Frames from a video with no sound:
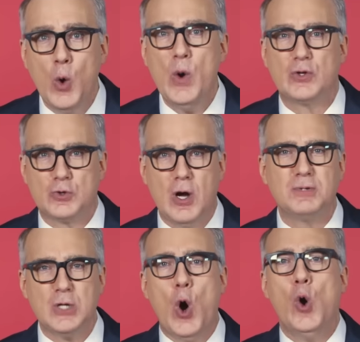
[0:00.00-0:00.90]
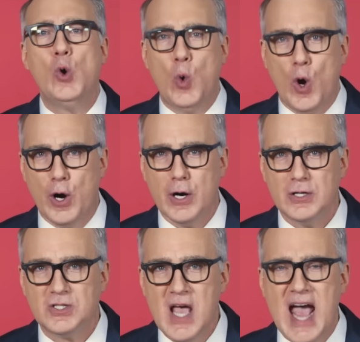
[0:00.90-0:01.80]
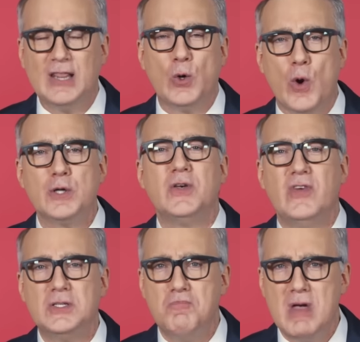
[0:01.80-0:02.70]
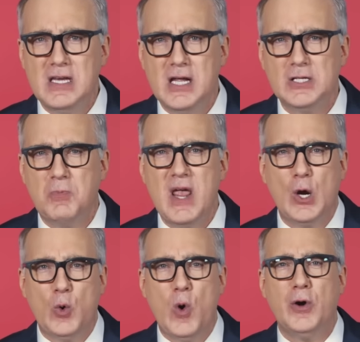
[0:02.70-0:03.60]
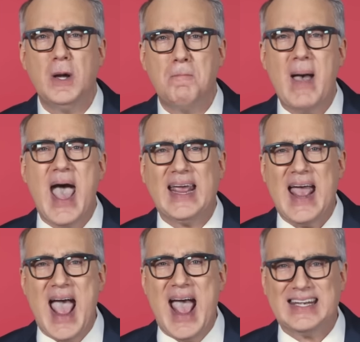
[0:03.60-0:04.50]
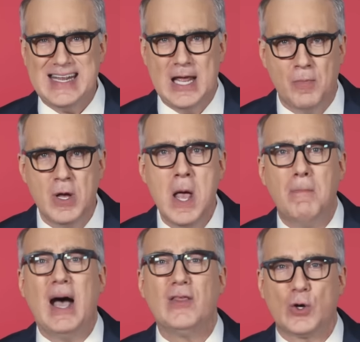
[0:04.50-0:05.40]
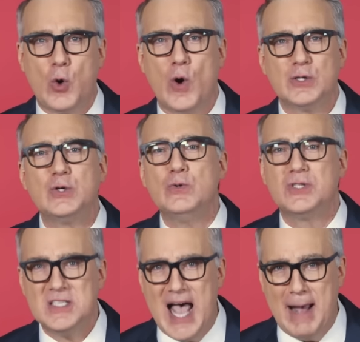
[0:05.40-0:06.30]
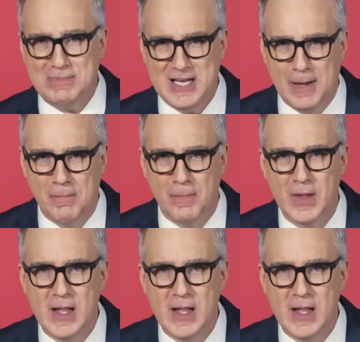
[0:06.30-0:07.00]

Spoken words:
with Trump's own words and the words of his minions being quoted back at him by the courts who stopped him.